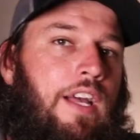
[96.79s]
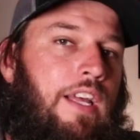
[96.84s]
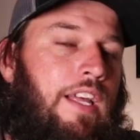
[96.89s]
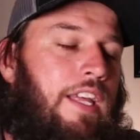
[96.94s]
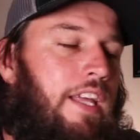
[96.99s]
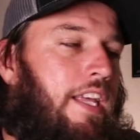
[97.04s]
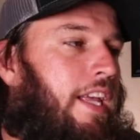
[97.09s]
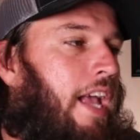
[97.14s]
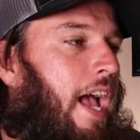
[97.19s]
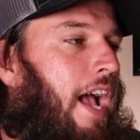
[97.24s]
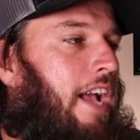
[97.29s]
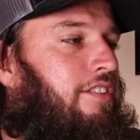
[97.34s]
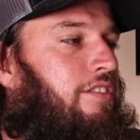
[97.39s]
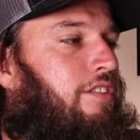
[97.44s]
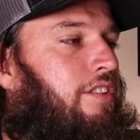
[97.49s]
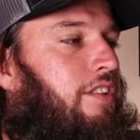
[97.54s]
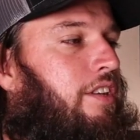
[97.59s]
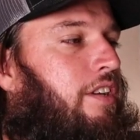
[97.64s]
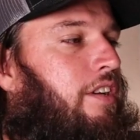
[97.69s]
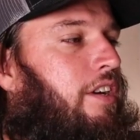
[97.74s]
He
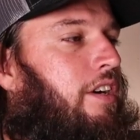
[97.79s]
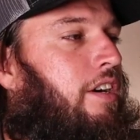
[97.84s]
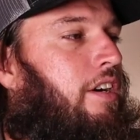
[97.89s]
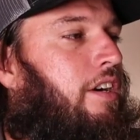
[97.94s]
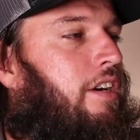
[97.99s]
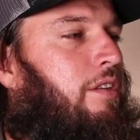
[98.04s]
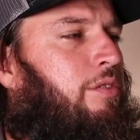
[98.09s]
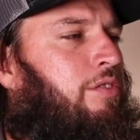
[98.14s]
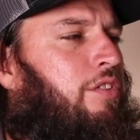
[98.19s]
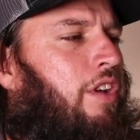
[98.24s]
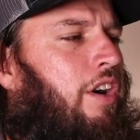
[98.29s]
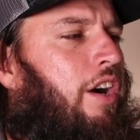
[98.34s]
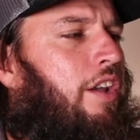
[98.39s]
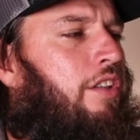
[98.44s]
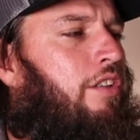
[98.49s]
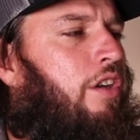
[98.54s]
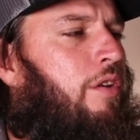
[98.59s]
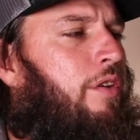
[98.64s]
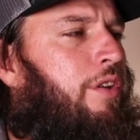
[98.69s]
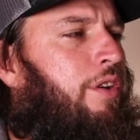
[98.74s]
actually uh, was
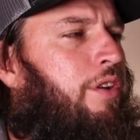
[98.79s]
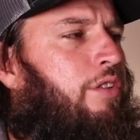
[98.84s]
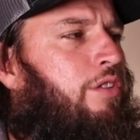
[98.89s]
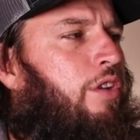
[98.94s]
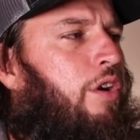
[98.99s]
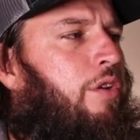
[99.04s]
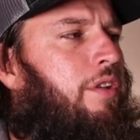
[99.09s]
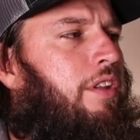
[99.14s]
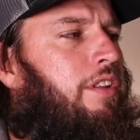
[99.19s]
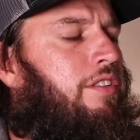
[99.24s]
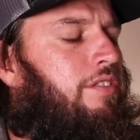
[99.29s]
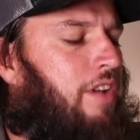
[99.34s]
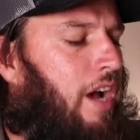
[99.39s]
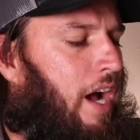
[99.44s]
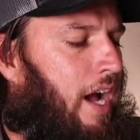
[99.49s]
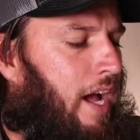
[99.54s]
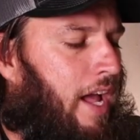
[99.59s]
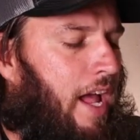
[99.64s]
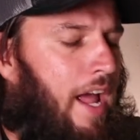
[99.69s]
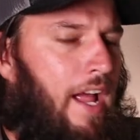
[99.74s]
unloading or loading his
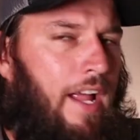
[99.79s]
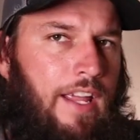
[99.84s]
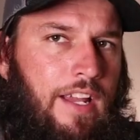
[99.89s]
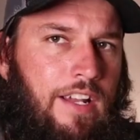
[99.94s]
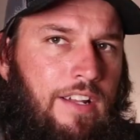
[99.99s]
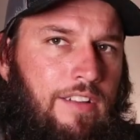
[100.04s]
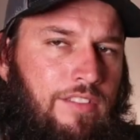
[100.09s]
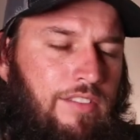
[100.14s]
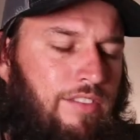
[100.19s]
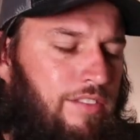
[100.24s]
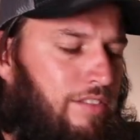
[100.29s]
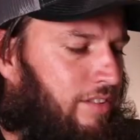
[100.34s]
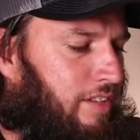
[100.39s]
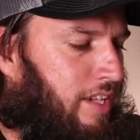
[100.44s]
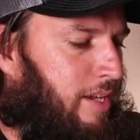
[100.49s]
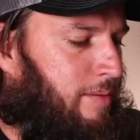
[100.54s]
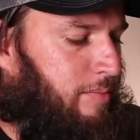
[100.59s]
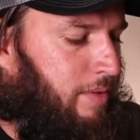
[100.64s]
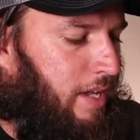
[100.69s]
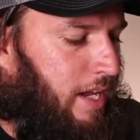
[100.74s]
kayak and it
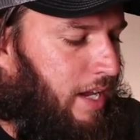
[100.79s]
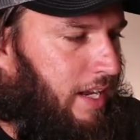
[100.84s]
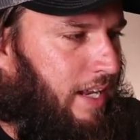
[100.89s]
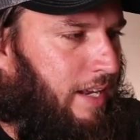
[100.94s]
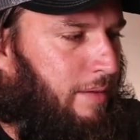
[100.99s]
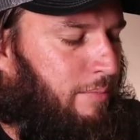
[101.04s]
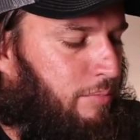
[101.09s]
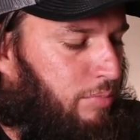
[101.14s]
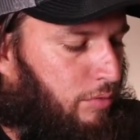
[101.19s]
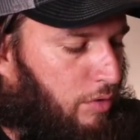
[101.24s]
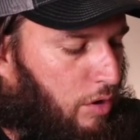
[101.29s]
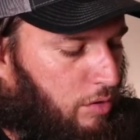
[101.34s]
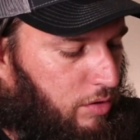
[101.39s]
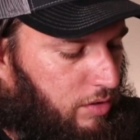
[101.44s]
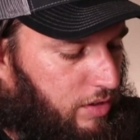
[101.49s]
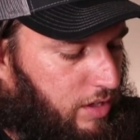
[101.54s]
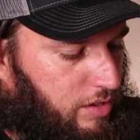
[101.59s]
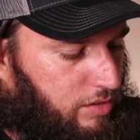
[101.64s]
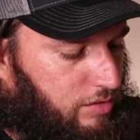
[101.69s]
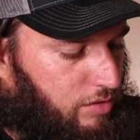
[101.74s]
slipped and it
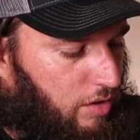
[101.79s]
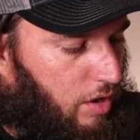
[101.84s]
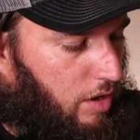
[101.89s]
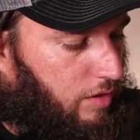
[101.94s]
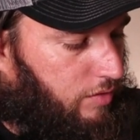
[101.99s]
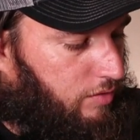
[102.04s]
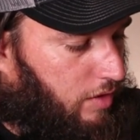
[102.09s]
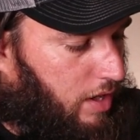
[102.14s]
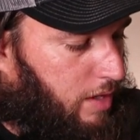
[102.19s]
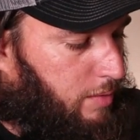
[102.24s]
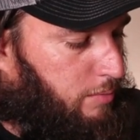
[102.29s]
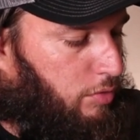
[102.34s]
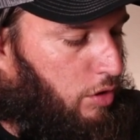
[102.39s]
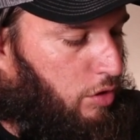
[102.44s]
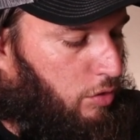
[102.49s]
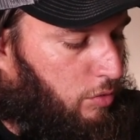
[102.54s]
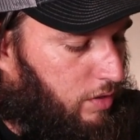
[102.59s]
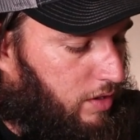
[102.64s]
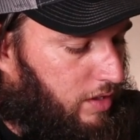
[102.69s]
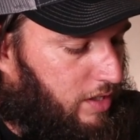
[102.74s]
broke this off, right? It
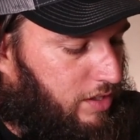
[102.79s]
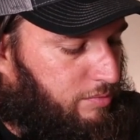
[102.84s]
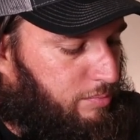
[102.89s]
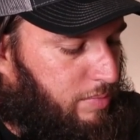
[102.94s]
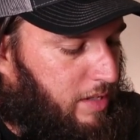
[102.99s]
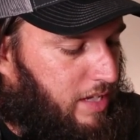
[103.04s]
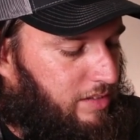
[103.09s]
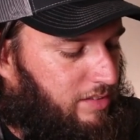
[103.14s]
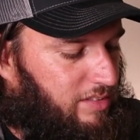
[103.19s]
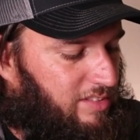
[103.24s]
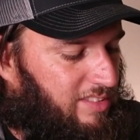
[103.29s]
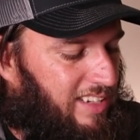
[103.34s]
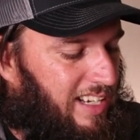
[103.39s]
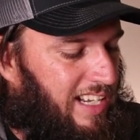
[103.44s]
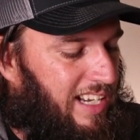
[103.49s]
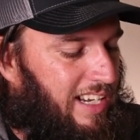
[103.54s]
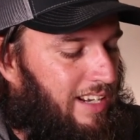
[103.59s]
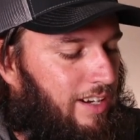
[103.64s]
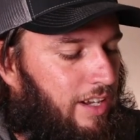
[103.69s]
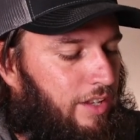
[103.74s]
broke one of these pieces and
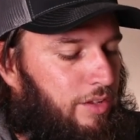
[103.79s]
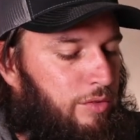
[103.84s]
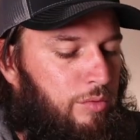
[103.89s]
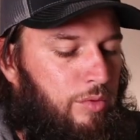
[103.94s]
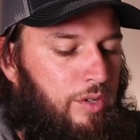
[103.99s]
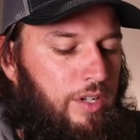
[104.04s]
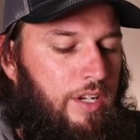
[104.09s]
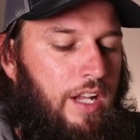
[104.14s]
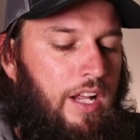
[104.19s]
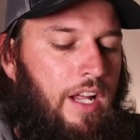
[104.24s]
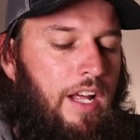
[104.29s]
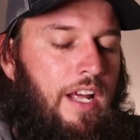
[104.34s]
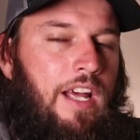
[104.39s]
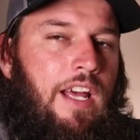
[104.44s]
needed another one.